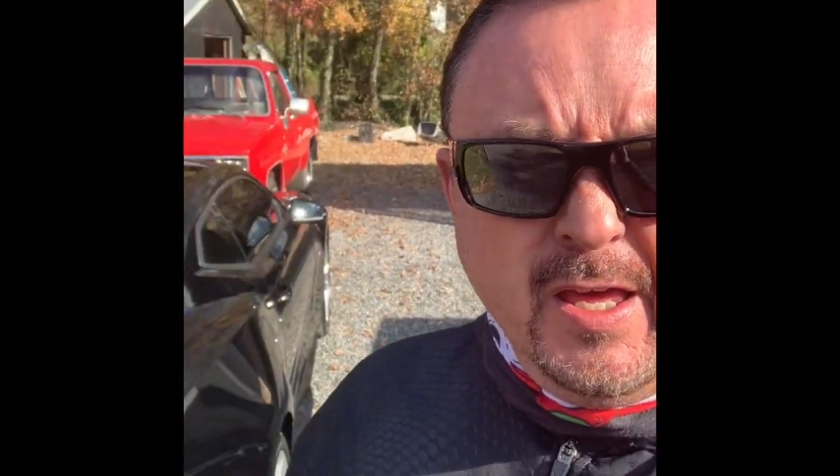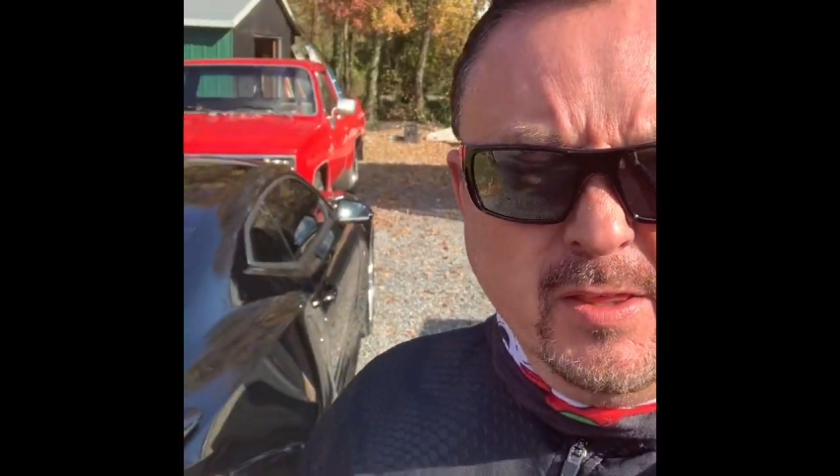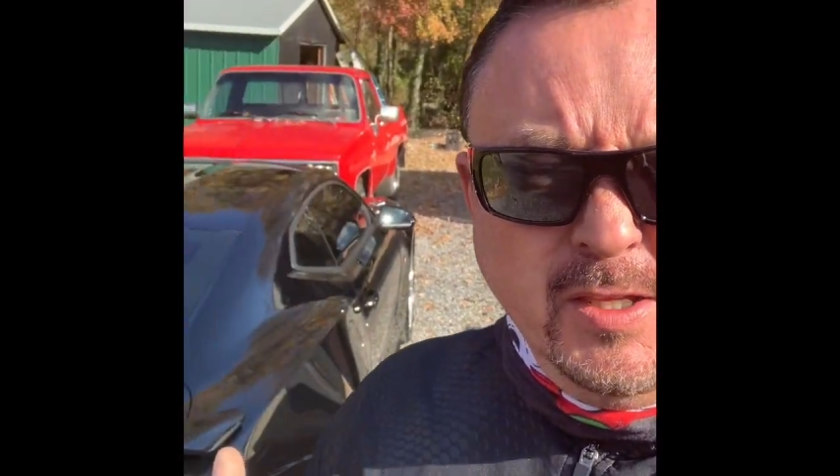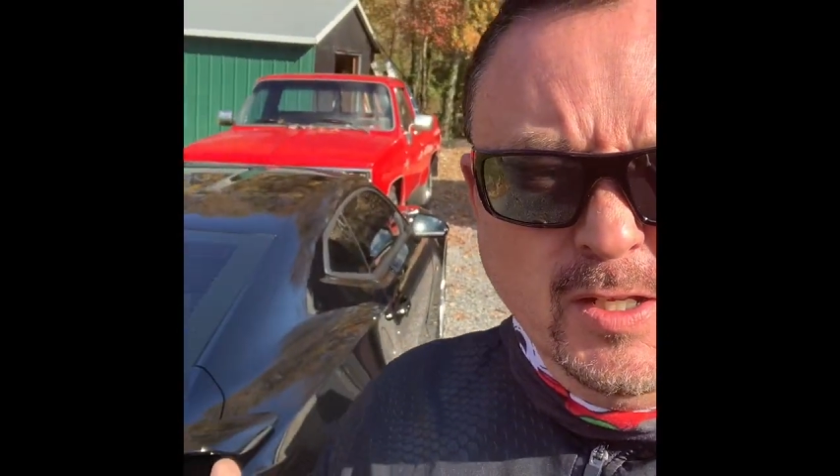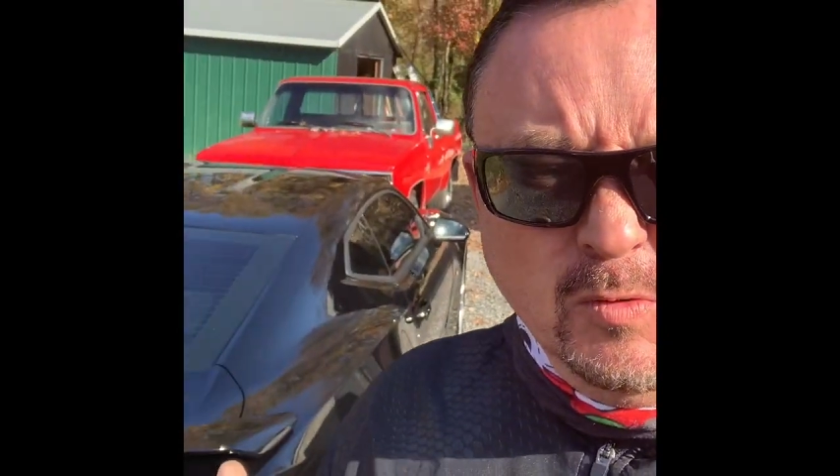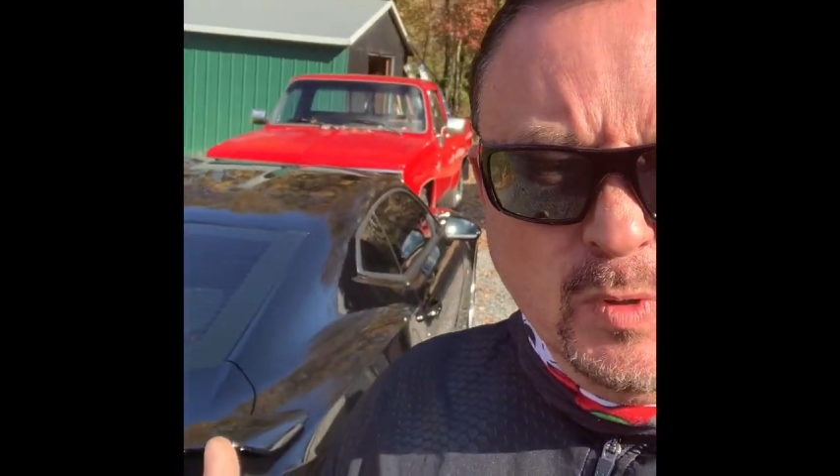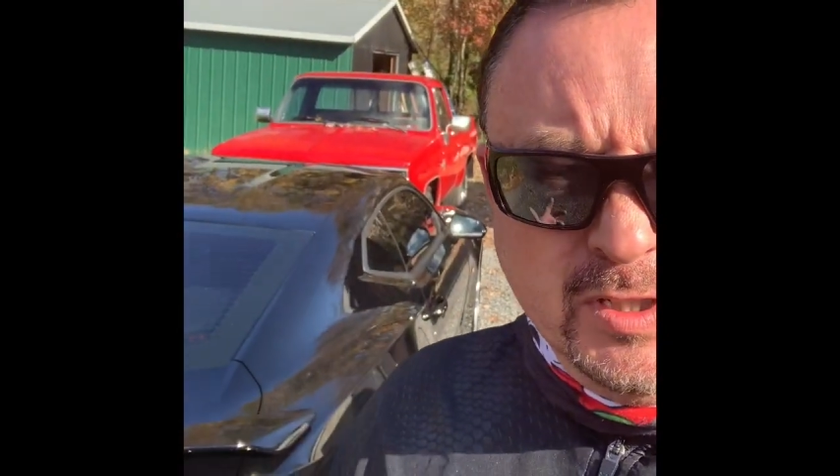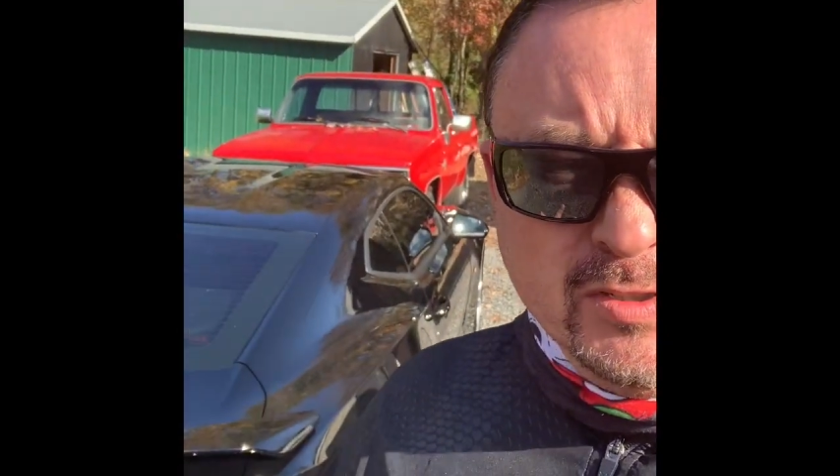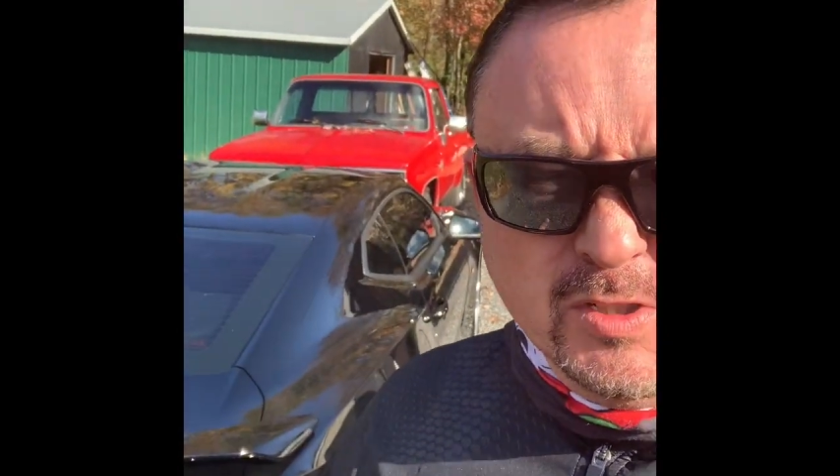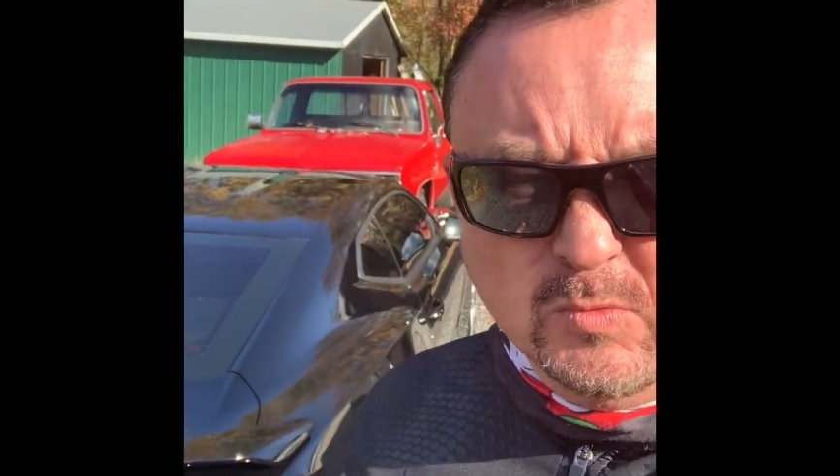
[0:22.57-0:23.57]
The
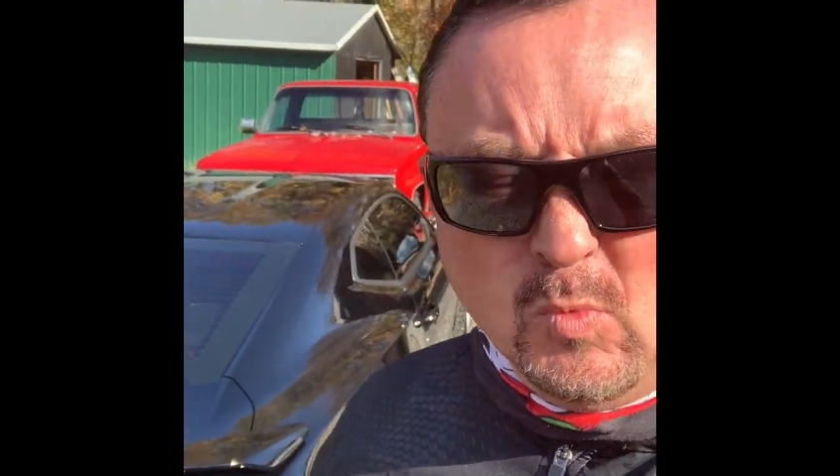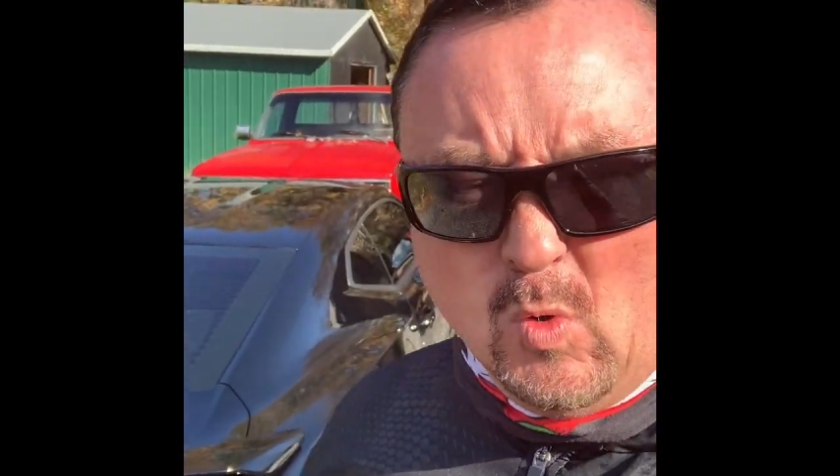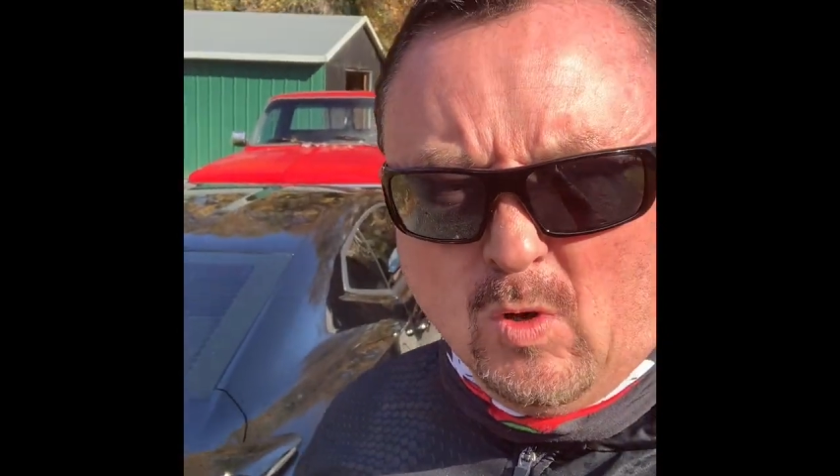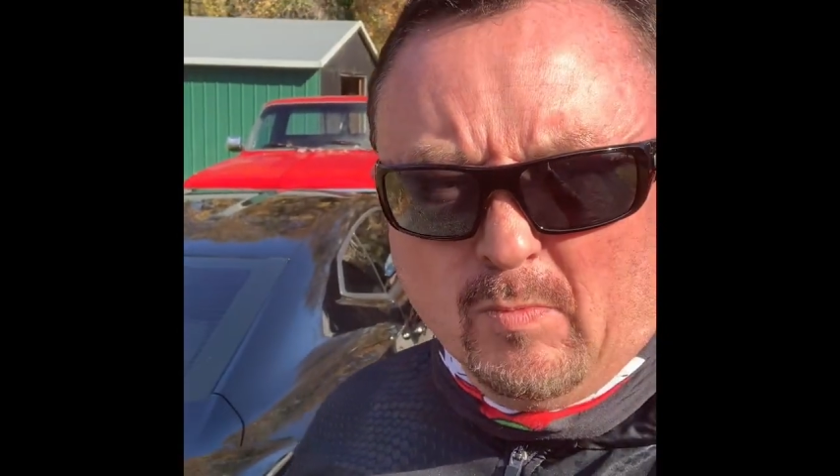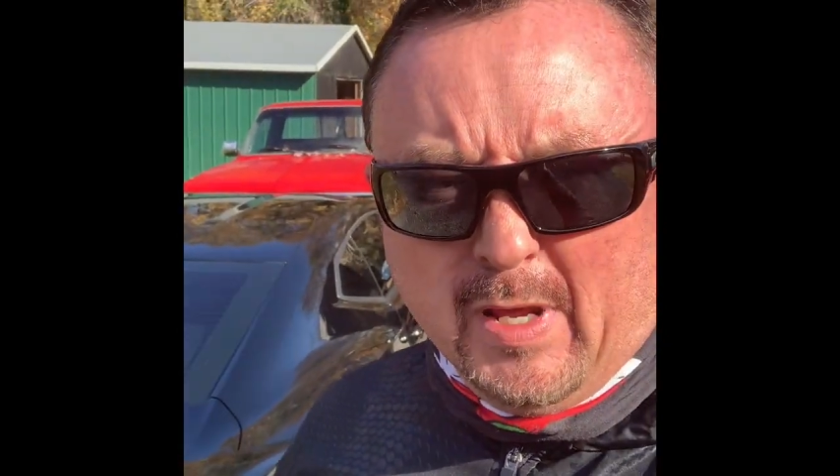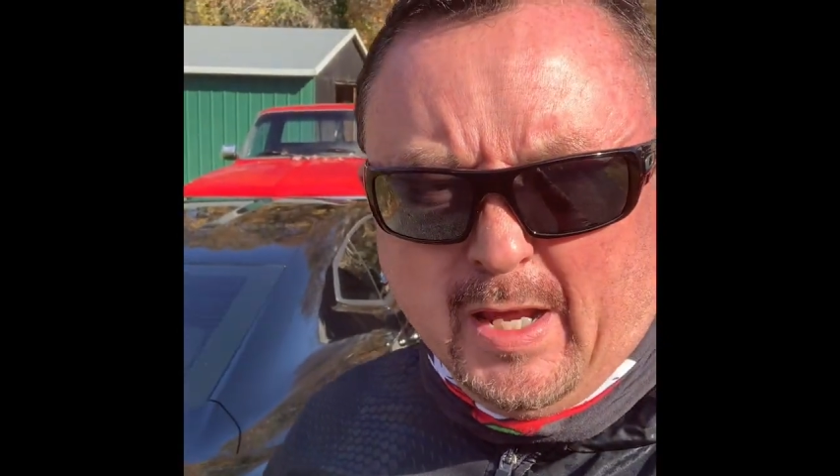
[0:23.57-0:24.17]
wind is good and warm